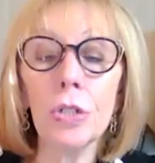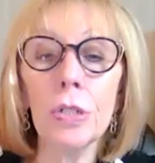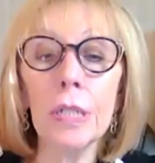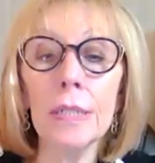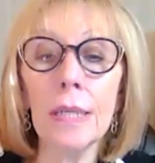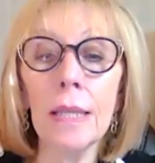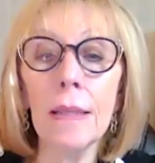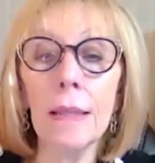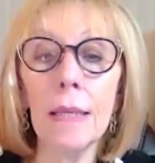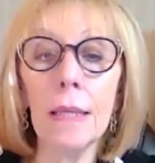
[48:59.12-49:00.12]
is
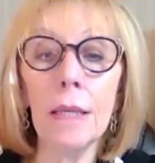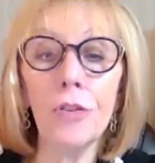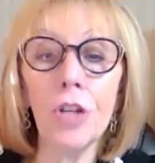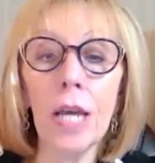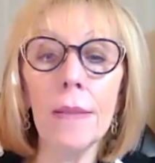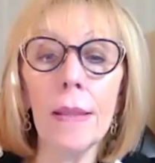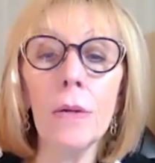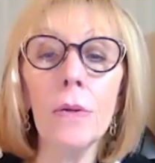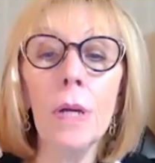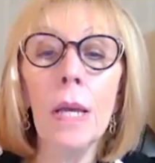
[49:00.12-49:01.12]
in the chat
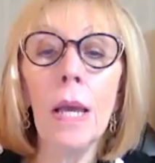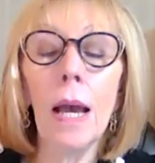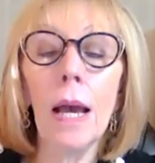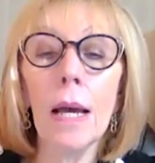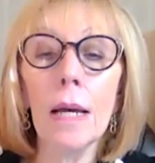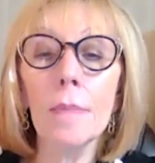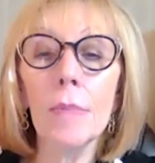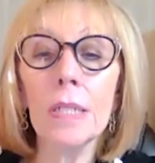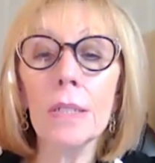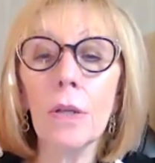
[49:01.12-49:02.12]
there.
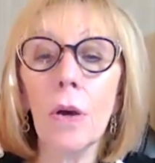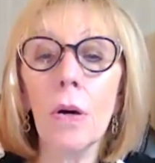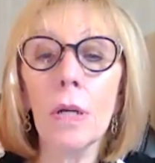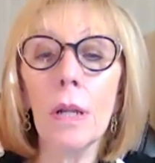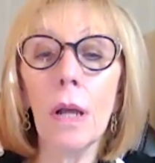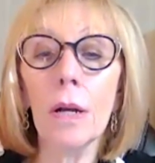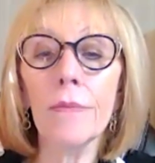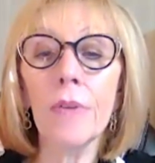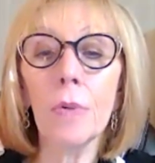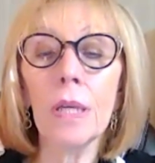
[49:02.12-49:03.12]
It's on
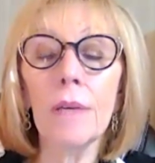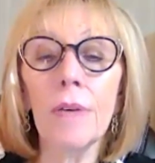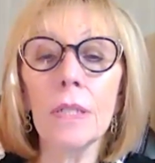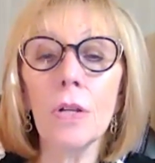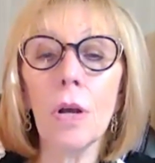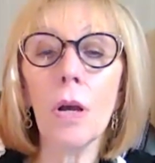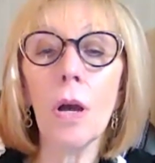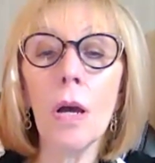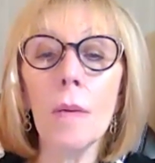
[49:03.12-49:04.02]
heartofnetworkingevents.com